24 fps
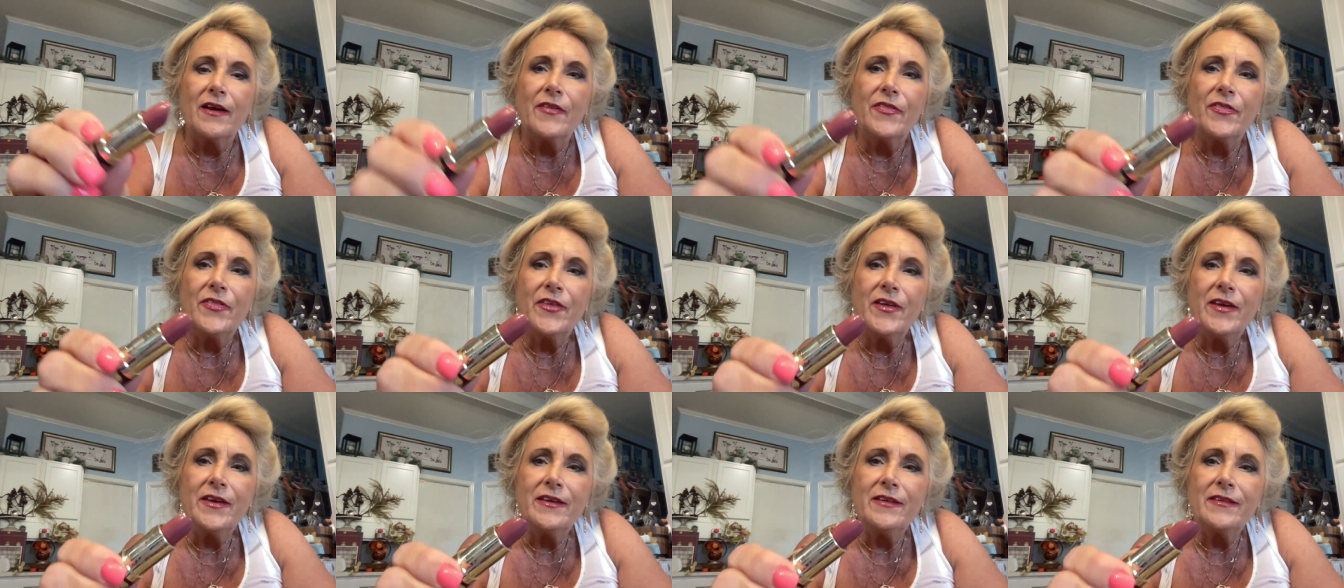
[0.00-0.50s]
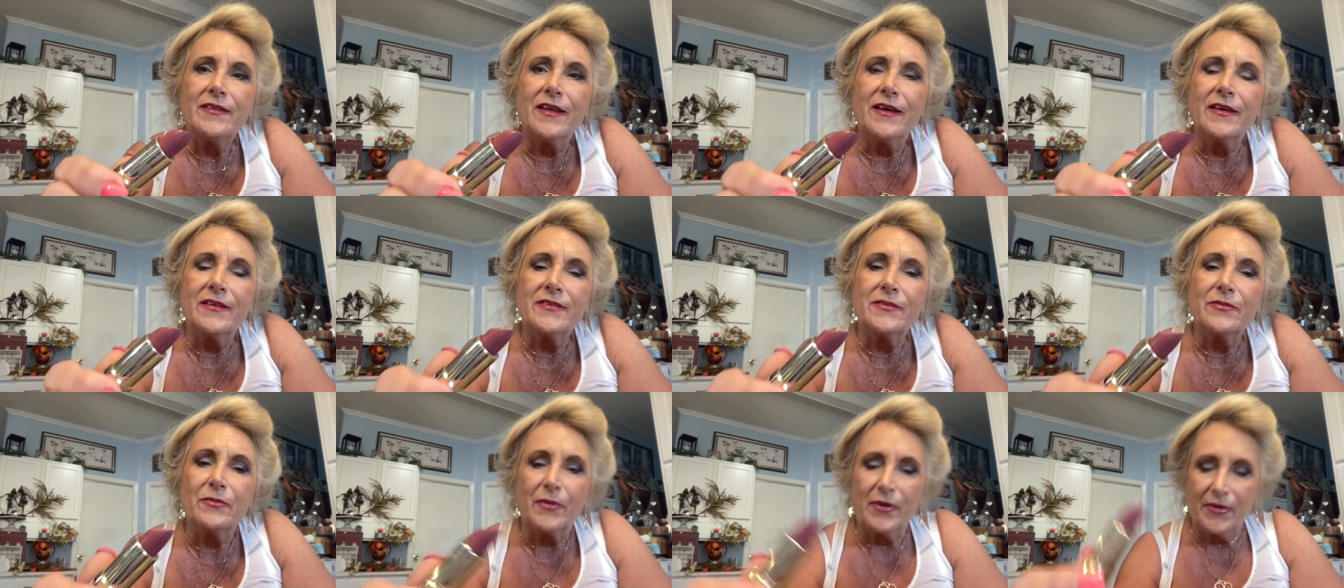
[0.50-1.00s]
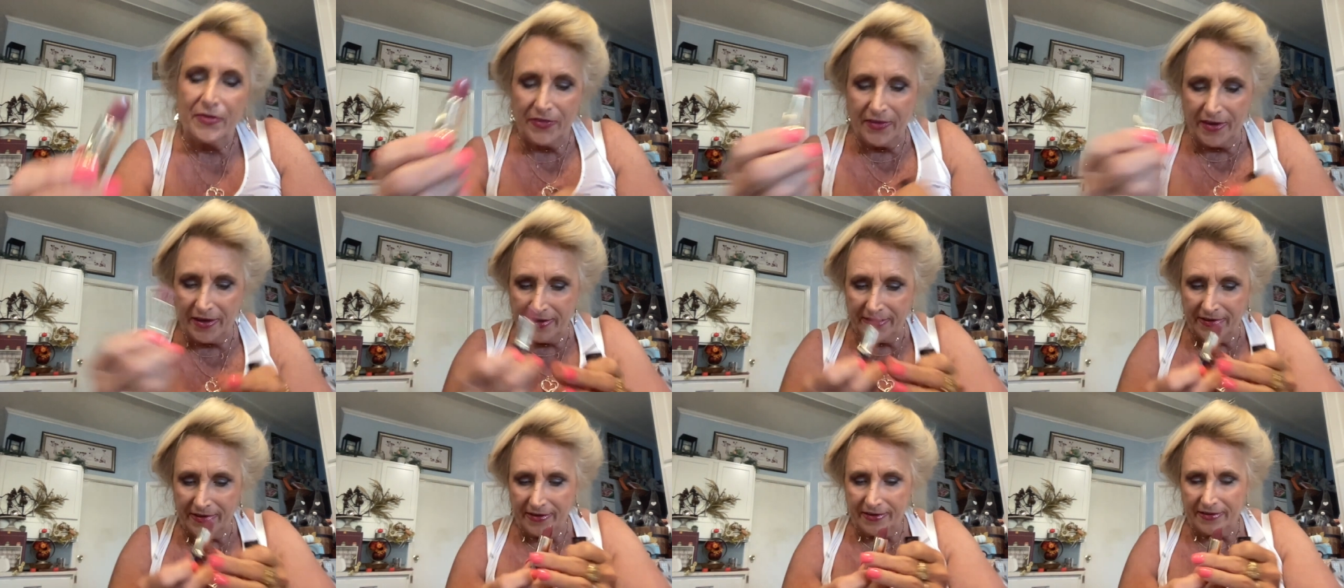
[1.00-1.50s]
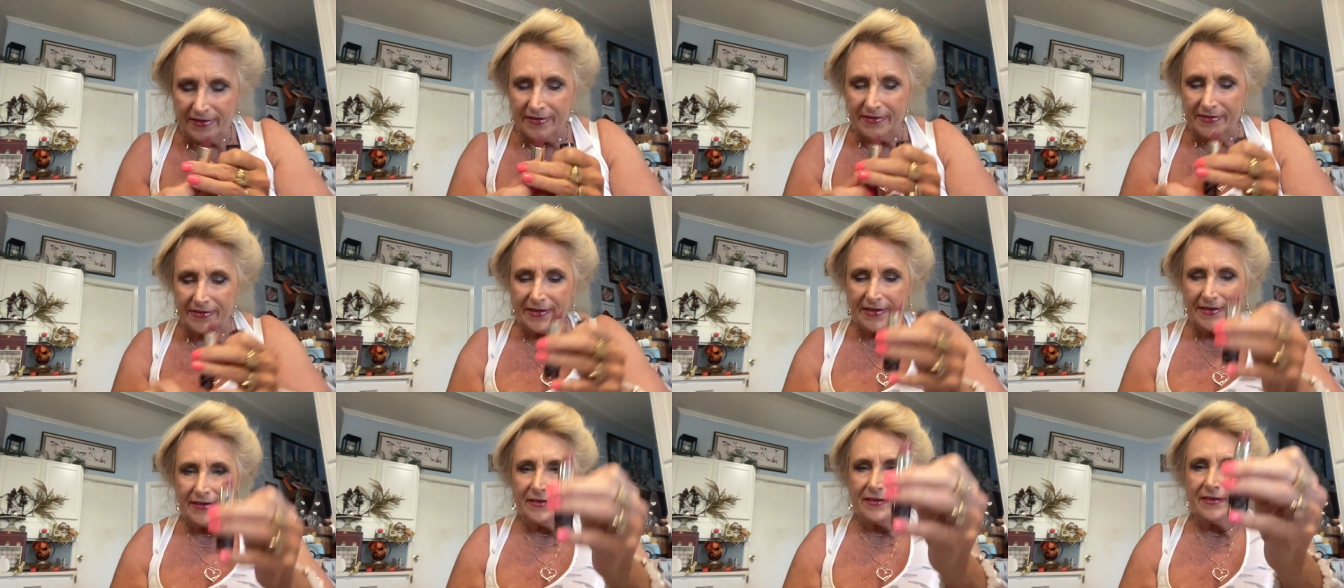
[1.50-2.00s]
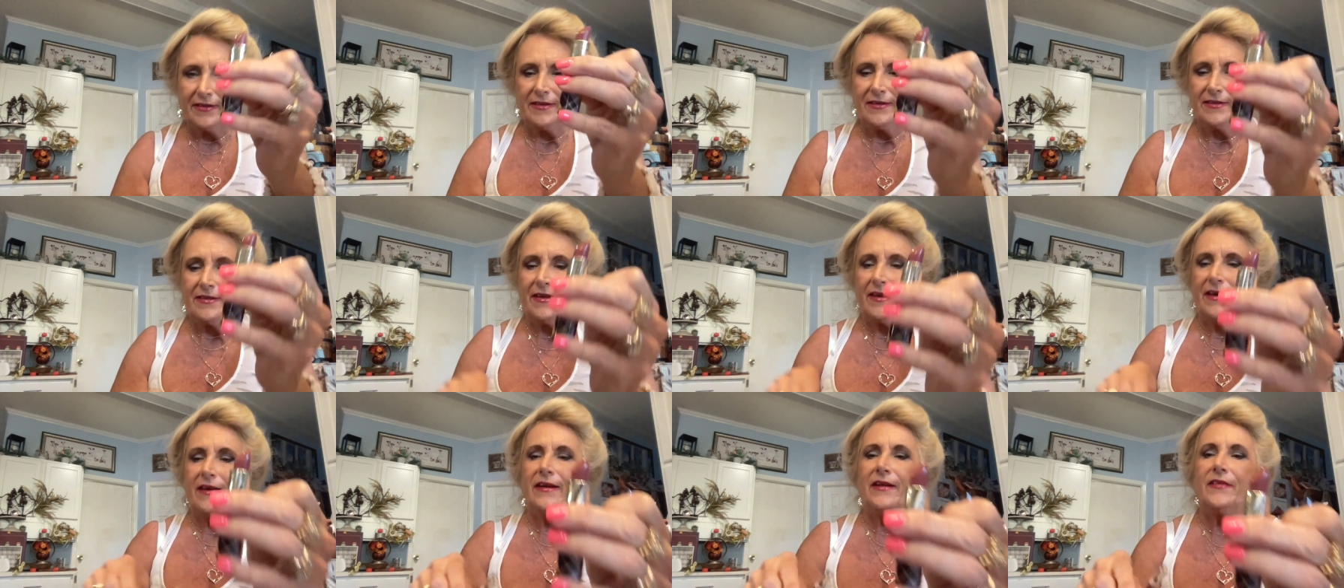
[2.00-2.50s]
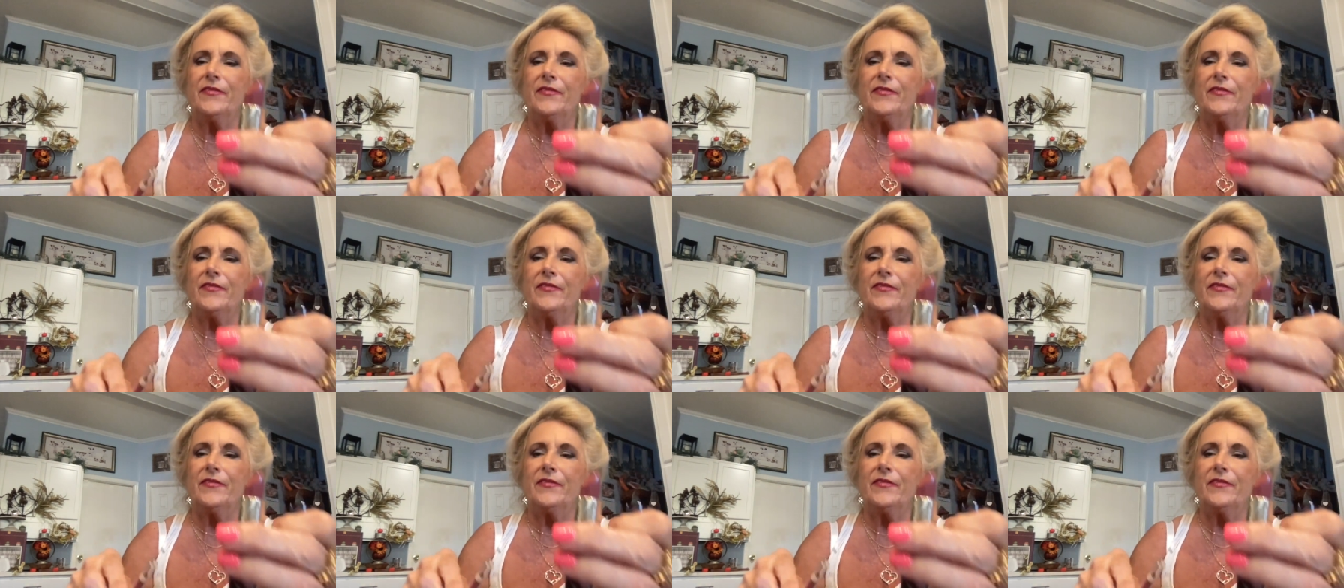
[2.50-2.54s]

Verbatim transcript: I think that's what that is. And look at that.